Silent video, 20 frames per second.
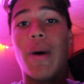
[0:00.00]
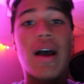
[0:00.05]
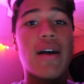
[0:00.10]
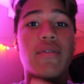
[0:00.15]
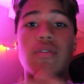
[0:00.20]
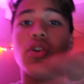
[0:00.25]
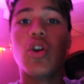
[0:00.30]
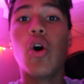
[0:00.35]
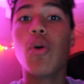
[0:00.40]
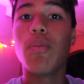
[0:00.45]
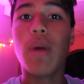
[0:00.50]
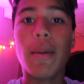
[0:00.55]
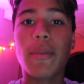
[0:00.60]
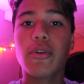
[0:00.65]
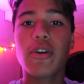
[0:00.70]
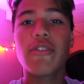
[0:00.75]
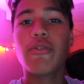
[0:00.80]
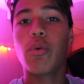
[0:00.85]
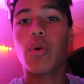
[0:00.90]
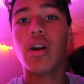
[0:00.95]
I have no
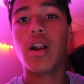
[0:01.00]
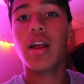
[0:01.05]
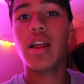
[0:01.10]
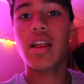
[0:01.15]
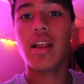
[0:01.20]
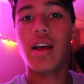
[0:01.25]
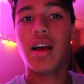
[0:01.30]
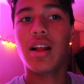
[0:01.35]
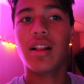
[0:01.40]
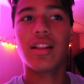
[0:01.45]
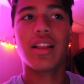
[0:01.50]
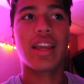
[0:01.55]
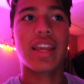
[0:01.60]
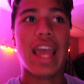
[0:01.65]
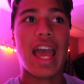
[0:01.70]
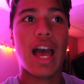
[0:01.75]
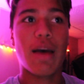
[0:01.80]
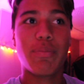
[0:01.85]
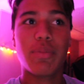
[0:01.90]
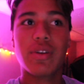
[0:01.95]
memory of what,
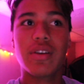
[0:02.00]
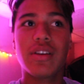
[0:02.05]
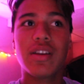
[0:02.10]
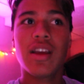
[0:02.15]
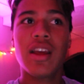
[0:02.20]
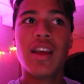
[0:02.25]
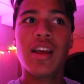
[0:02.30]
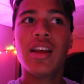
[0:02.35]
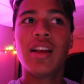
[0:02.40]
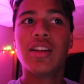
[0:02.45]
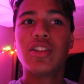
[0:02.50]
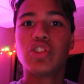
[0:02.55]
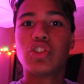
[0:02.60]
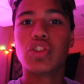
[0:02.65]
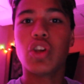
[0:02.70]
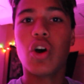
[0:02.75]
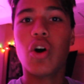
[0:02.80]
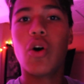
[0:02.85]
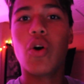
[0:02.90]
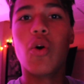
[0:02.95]
like, happened.
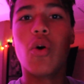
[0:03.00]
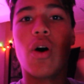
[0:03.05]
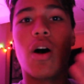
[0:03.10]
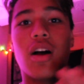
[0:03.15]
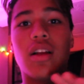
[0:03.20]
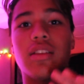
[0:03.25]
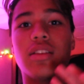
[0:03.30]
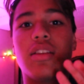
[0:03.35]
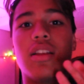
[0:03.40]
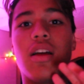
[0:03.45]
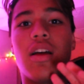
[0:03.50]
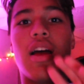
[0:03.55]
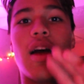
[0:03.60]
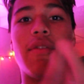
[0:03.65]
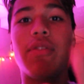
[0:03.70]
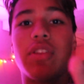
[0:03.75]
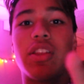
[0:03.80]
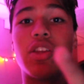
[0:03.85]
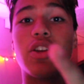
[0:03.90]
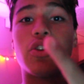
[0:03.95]
So
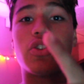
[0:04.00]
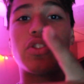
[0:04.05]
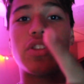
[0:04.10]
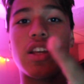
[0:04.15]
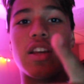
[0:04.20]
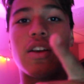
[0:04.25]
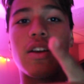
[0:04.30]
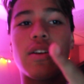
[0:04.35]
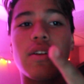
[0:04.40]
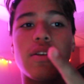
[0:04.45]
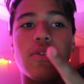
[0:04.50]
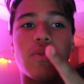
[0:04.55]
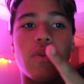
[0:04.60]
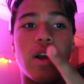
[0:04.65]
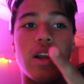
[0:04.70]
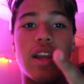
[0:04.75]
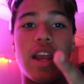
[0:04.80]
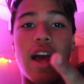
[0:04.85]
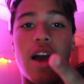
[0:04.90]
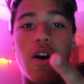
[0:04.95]
everything you're seeing
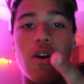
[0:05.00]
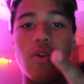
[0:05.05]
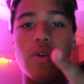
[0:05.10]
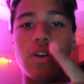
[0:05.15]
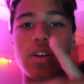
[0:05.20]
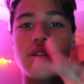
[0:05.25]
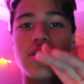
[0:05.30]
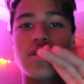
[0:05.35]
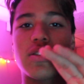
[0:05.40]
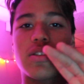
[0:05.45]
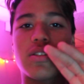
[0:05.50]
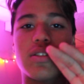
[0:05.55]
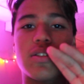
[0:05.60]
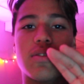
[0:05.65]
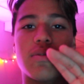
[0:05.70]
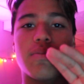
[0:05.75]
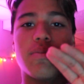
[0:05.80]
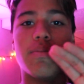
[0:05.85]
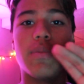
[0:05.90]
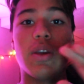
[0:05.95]
right now
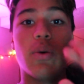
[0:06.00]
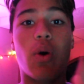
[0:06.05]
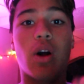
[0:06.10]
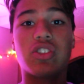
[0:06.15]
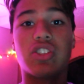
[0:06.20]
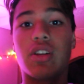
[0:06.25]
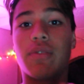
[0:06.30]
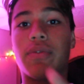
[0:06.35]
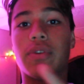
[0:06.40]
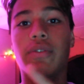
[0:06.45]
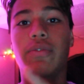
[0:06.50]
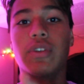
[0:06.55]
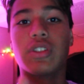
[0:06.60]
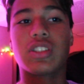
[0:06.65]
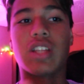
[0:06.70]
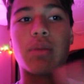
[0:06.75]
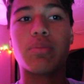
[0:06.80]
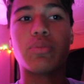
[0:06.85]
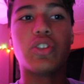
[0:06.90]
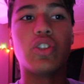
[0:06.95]
is me watching it for the
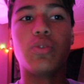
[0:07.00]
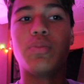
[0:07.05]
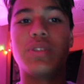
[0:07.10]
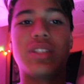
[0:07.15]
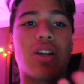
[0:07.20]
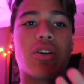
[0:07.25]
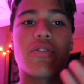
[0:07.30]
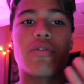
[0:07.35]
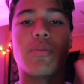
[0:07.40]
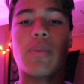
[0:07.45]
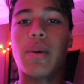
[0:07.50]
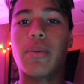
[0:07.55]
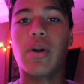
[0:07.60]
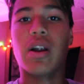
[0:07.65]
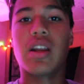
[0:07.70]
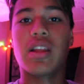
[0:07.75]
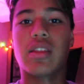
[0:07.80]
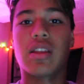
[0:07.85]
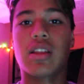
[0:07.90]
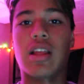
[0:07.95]
first time, too, because I don't even remember
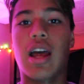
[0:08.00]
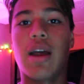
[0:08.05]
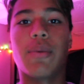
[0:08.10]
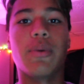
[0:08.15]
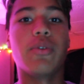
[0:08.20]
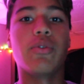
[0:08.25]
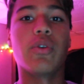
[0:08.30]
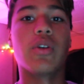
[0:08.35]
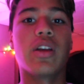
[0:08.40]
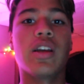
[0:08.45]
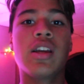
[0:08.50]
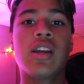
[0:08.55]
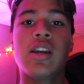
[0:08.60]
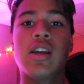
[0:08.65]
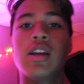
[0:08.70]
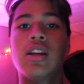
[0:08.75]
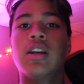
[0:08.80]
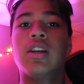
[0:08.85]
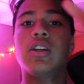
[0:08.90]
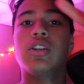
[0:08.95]
anything that happened, really.
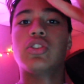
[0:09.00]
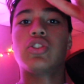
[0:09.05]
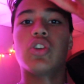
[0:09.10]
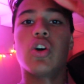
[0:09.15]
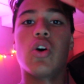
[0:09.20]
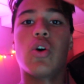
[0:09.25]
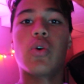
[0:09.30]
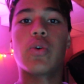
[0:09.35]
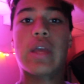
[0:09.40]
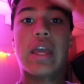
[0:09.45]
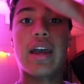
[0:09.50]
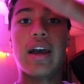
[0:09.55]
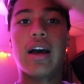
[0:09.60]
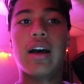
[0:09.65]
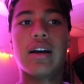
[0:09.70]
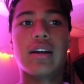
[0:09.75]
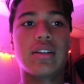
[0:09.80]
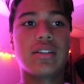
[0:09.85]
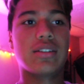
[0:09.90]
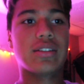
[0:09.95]
So, yeah.